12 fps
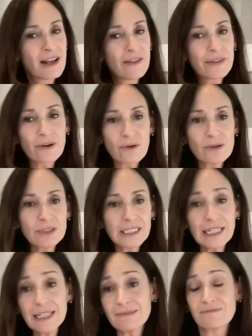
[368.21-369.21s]
There are
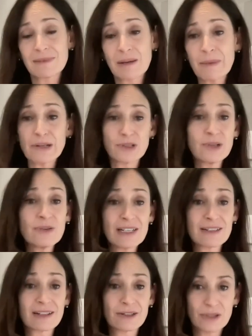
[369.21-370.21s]
only about two
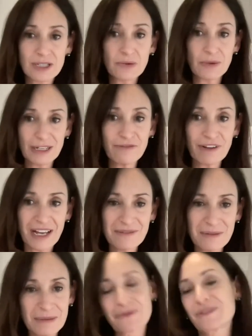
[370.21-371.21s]
dozen countries, twenty-five
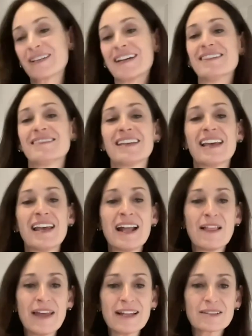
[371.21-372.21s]
to be precise,
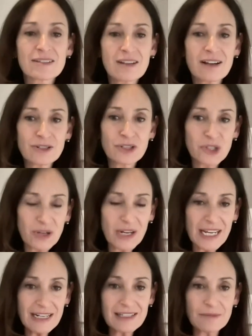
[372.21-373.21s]
that saw
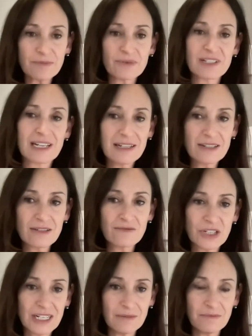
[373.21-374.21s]
trade as a percentage of
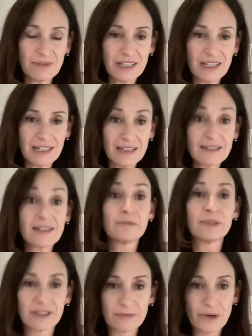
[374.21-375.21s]
G D P
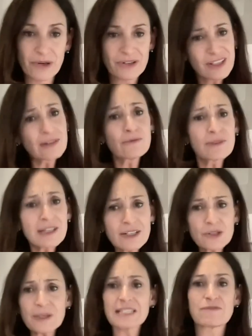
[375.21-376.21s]
double or more. So they really
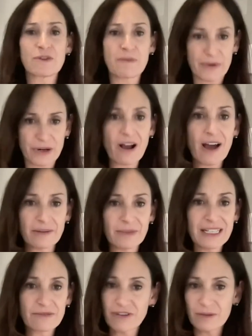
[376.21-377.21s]
transformed their
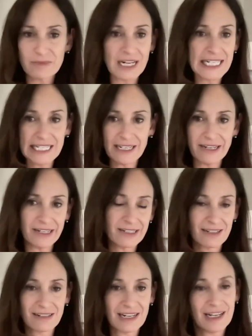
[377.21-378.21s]
economies from nineteen eighty
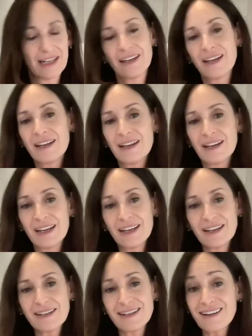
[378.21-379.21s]
to today.
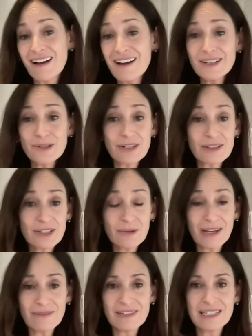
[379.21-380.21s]
And in contrast, you
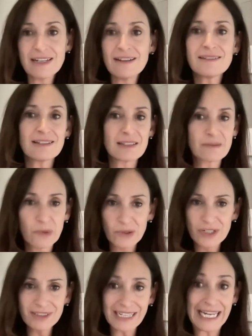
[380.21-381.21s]
have dozens
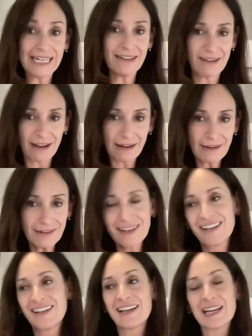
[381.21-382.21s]
more, eighty-nine,
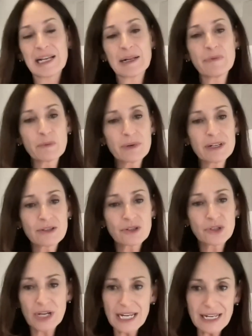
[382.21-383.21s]
um, where
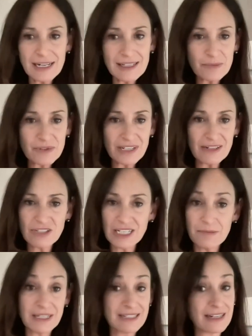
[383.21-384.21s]
trade as a percent of G
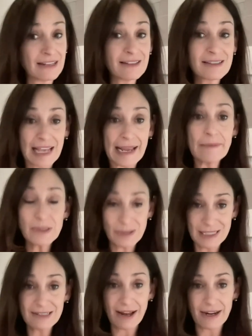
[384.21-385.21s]
D P stayed the same, so
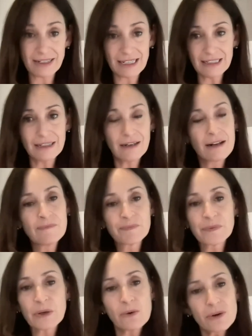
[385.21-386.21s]
it stagnated.
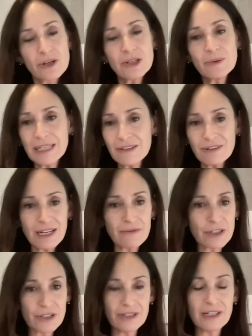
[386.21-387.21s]
Or you even have
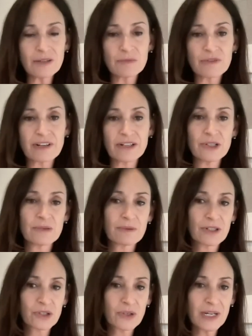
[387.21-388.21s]
a good number of countries
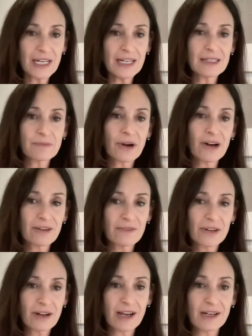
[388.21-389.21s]
where trade as part of
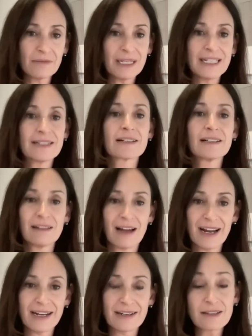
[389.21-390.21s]
their economy
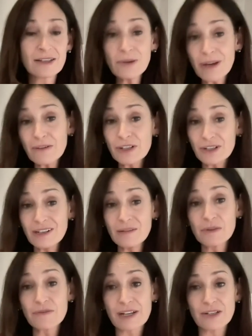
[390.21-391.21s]
declined. So you have a good
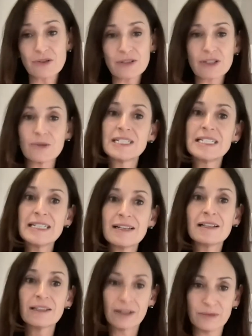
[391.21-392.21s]
number of countries who
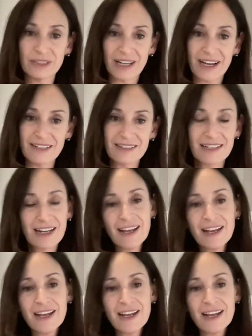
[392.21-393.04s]
de-globalized.